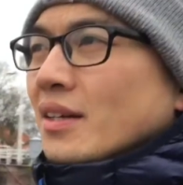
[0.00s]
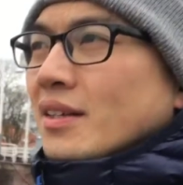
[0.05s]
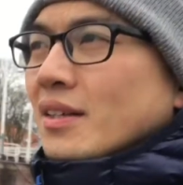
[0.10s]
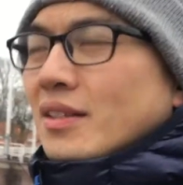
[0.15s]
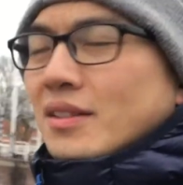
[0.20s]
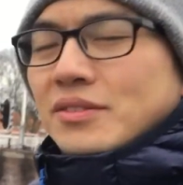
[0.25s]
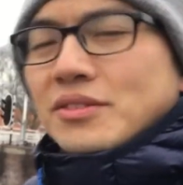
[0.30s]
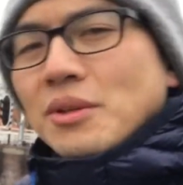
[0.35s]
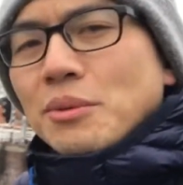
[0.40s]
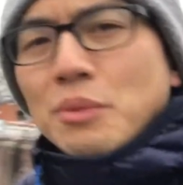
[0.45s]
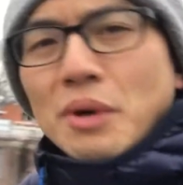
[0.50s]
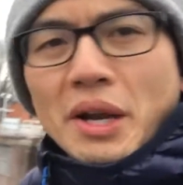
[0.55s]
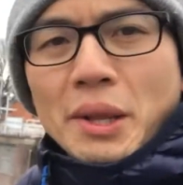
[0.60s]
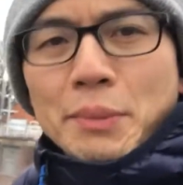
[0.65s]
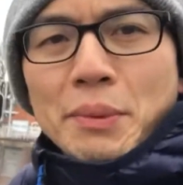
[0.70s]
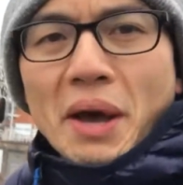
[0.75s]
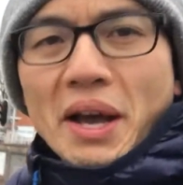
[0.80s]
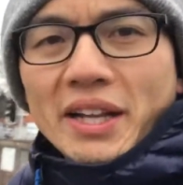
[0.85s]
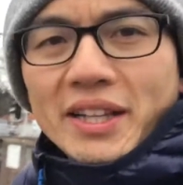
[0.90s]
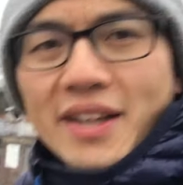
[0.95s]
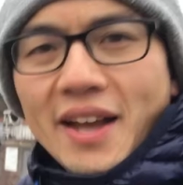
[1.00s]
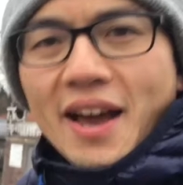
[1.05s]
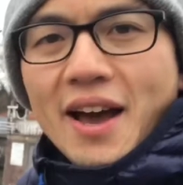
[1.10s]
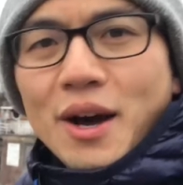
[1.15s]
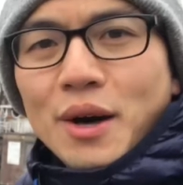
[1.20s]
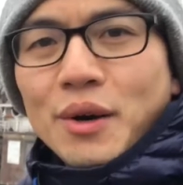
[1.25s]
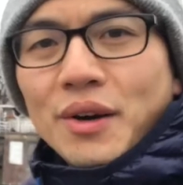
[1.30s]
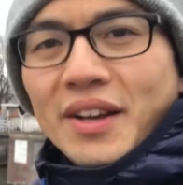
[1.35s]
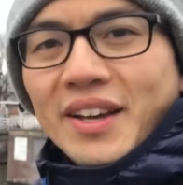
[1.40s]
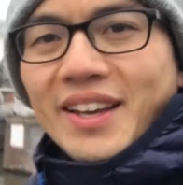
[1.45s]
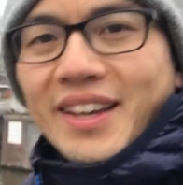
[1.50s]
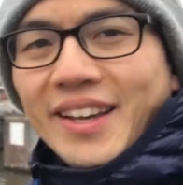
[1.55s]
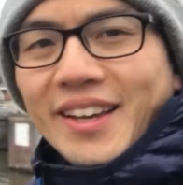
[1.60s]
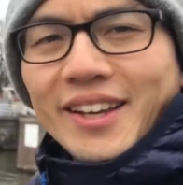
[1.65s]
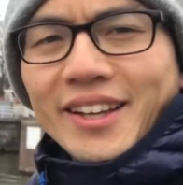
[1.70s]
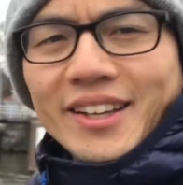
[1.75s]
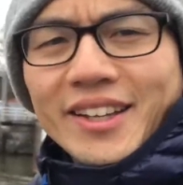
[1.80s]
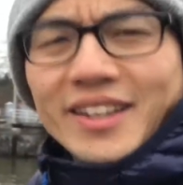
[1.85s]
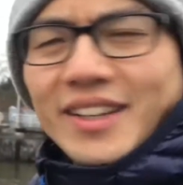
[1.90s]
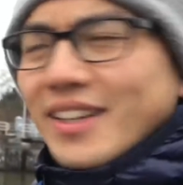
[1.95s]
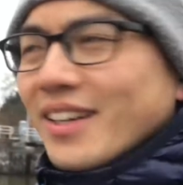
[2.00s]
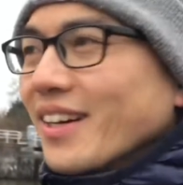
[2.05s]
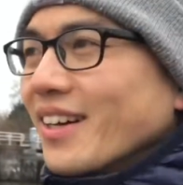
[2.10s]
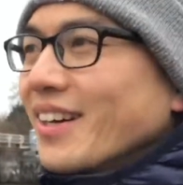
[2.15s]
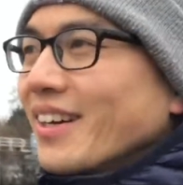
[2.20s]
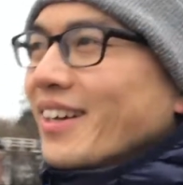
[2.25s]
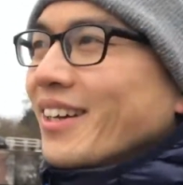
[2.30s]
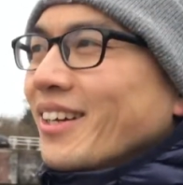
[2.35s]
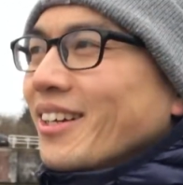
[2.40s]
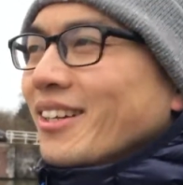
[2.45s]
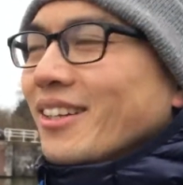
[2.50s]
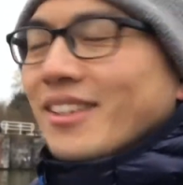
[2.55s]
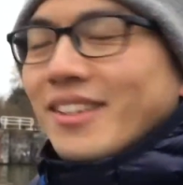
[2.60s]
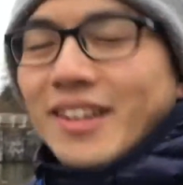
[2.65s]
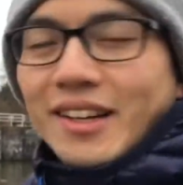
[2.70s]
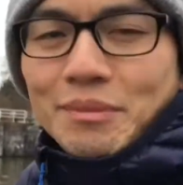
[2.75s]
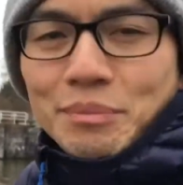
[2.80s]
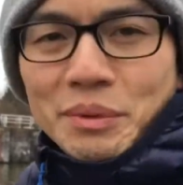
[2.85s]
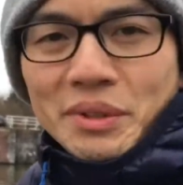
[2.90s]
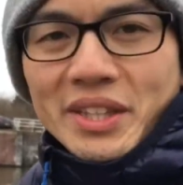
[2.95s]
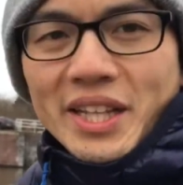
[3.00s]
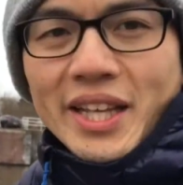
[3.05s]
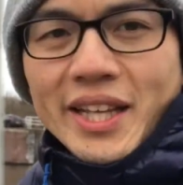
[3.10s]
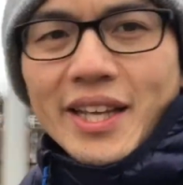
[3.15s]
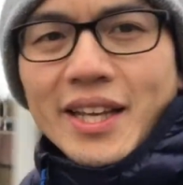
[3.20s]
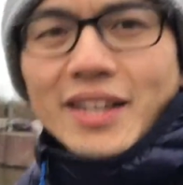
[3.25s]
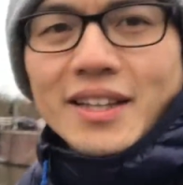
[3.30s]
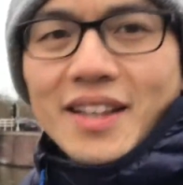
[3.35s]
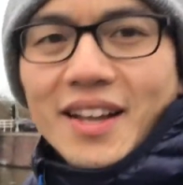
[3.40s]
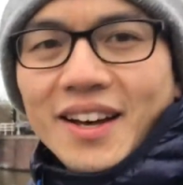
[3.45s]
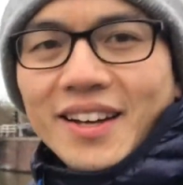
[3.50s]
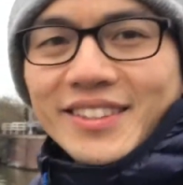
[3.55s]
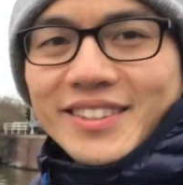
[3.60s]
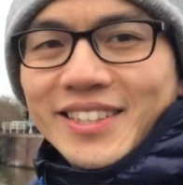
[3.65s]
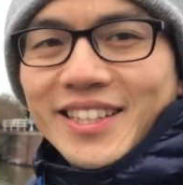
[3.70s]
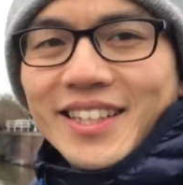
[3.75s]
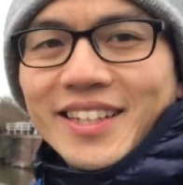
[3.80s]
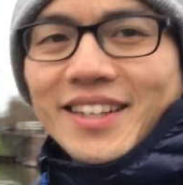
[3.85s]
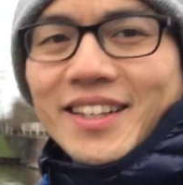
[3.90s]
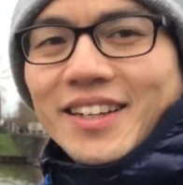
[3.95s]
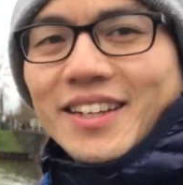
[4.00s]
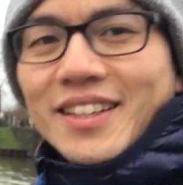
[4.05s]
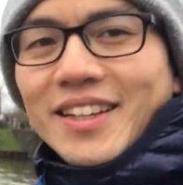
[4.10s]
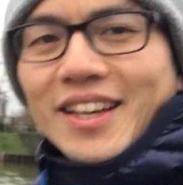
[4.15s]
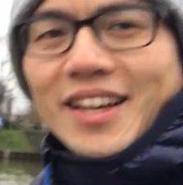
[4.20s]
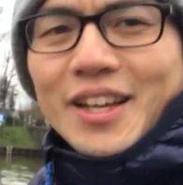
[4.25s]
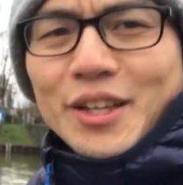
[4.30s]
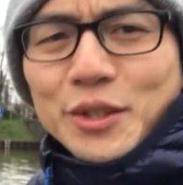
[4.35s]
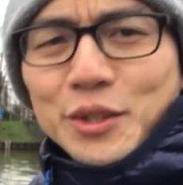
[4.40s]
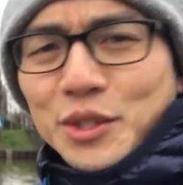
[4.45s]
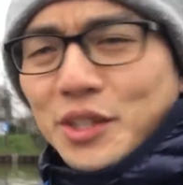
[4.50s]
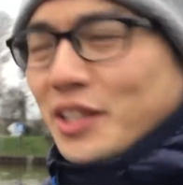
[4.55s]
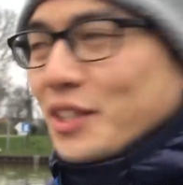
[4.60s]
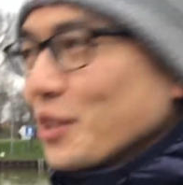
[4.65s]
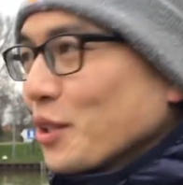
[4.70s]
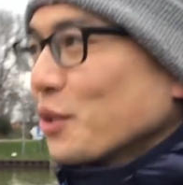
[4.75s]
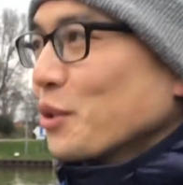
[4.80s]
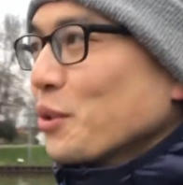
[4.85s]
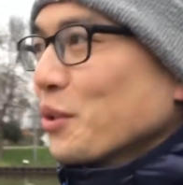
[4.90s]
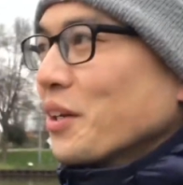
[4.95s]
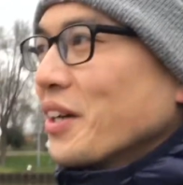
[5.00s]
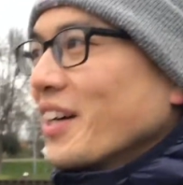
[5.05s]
So I'm running back now and I've been thinking a lot, like I usually do.